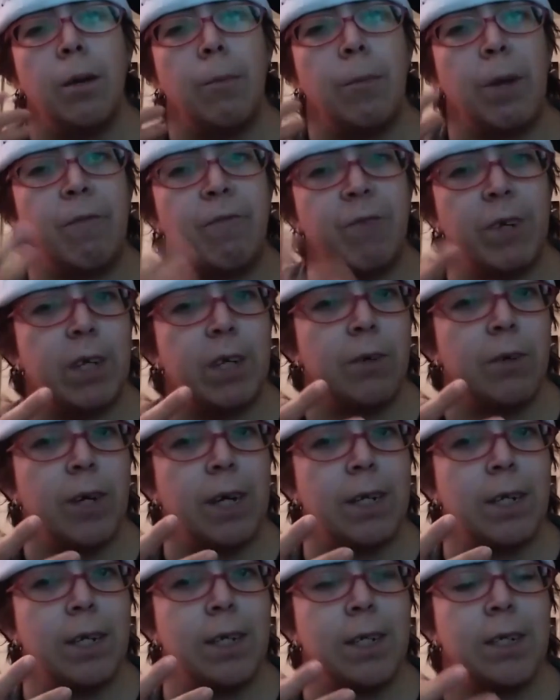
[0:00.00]
my video
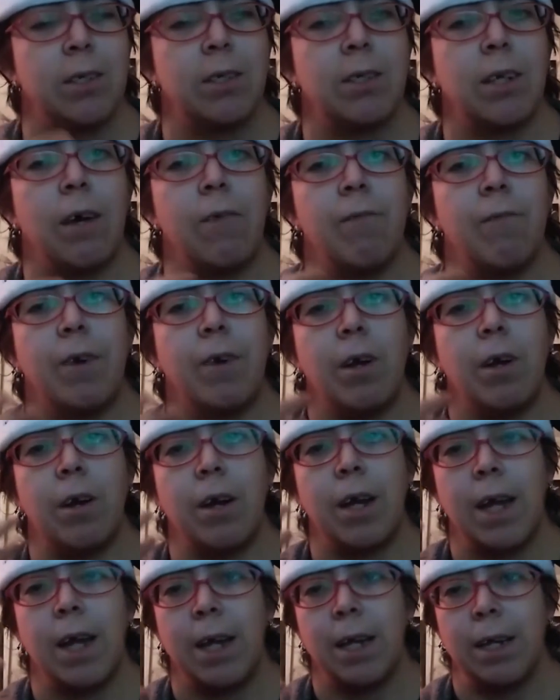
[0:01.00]
editing
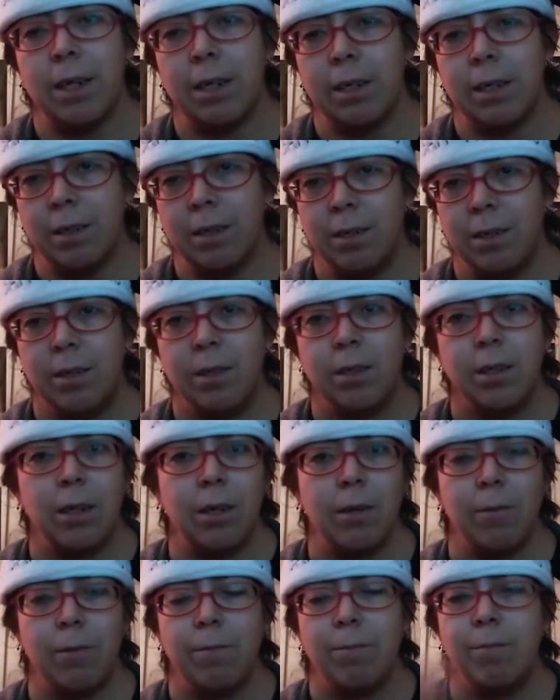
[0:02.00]
software and, you
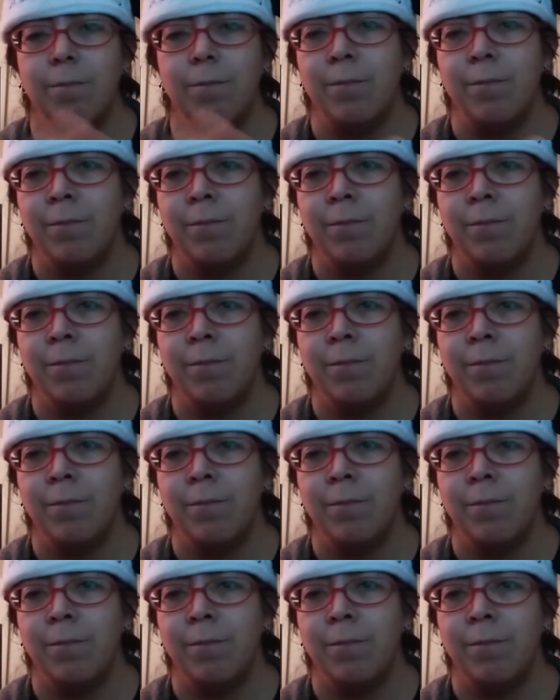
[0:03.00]
know,